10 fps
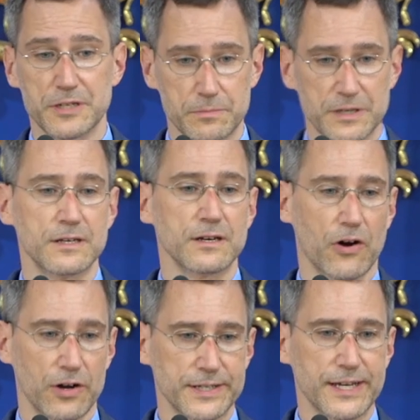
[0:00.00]
being
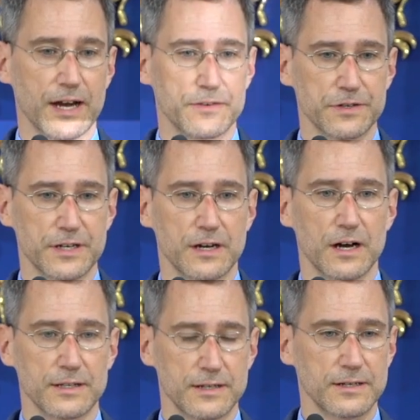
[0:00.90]
on the African
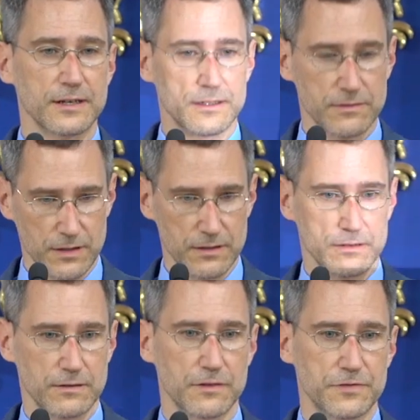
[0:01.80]
continent and
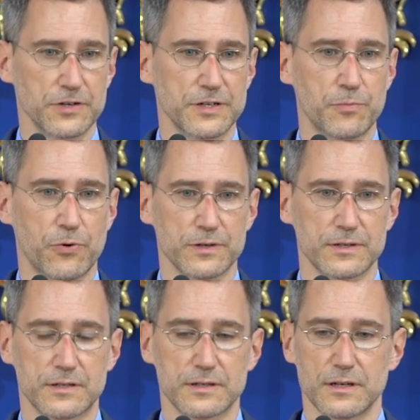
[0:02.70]
a very
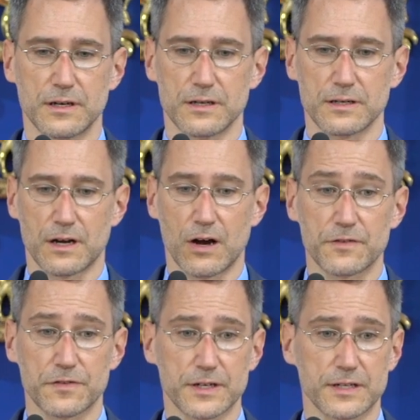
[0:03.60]
important
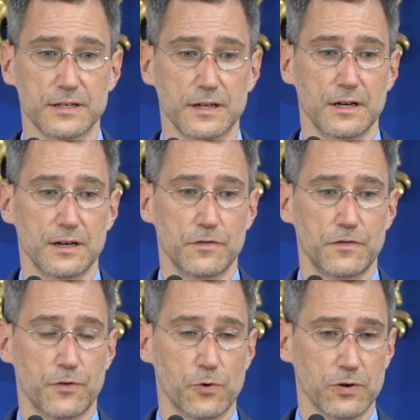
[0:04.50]
conflict
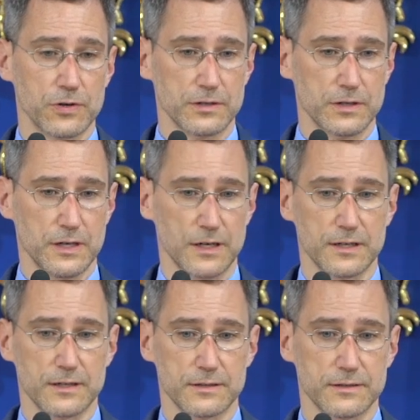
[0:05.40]
for
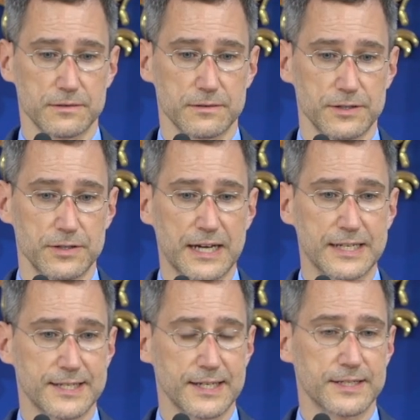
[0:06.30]
the United
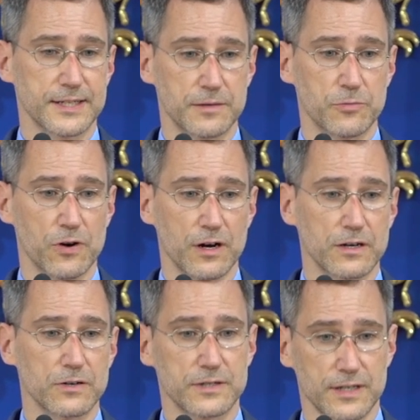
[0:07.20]
States and
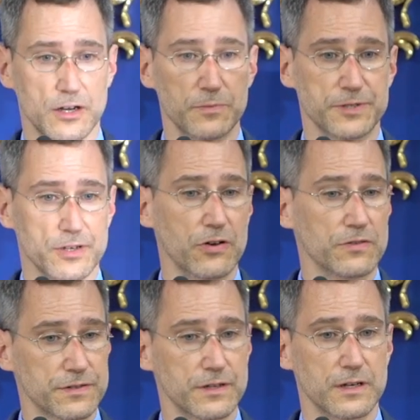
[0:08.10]
Morocco to help solve
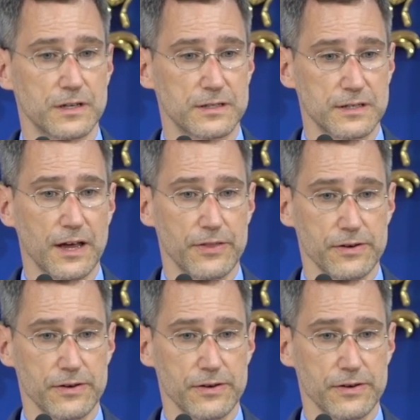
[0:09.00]
together.